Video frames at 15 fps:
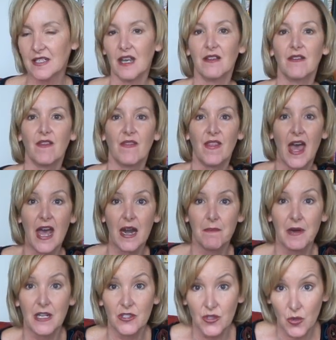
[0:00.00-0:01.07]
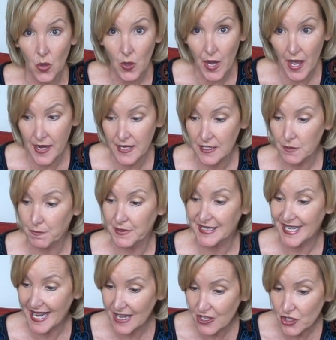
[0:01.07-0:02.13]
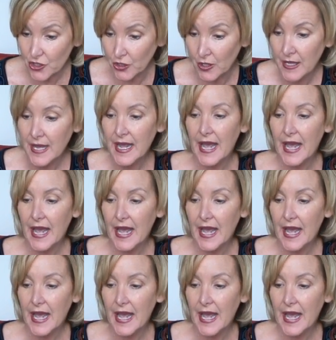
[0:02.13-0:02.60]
Other than that, I'm not sold on its potential